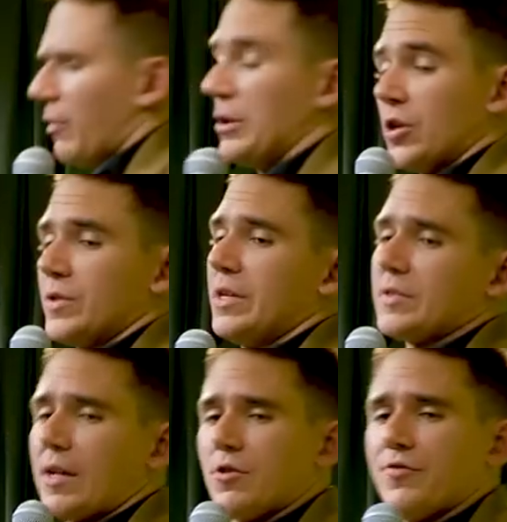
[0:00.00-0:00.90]
But we learned
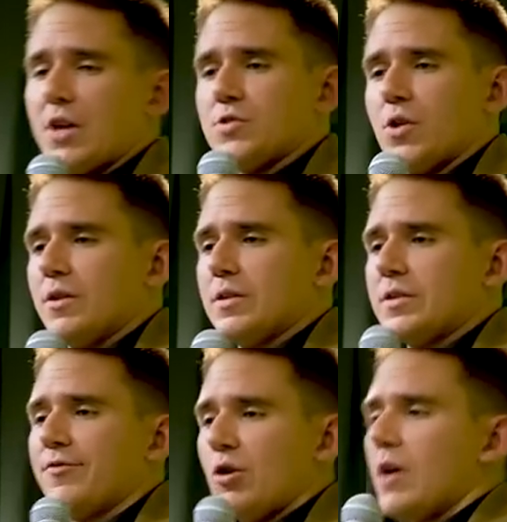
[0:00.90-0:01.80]
this. I don't know if you guys know
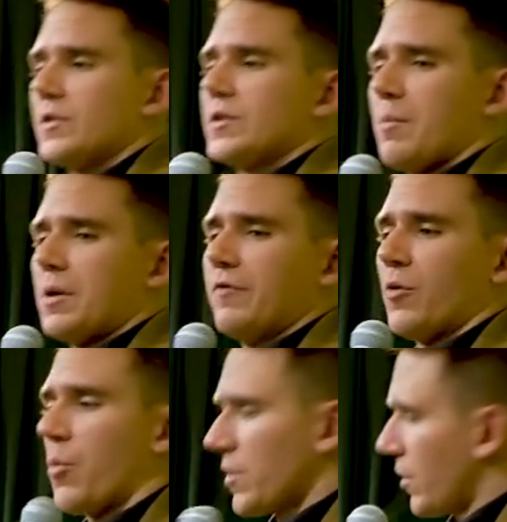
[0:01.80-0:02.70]
this. If you hug somebody
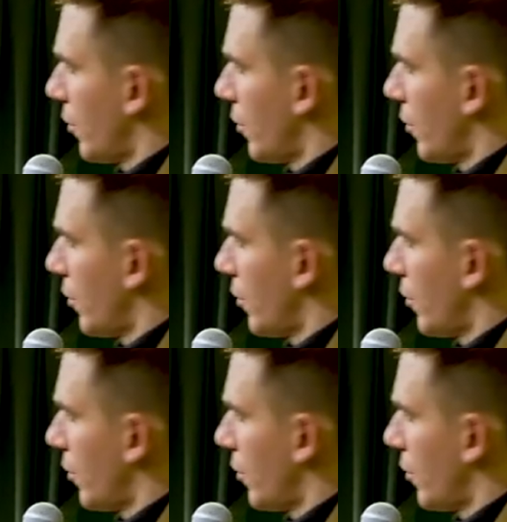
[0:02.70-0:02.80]
for more than